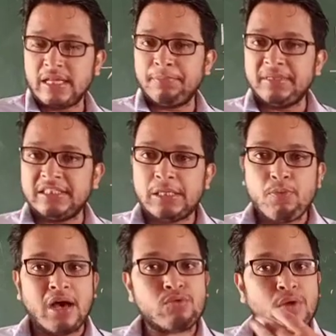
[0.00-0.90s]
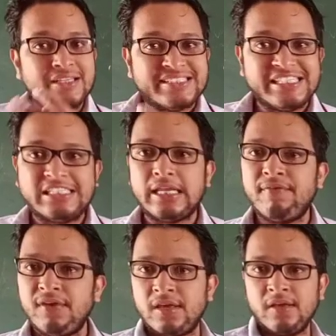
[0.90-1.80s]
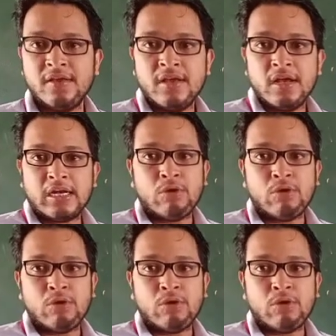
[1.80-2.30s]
That means you are watching TV.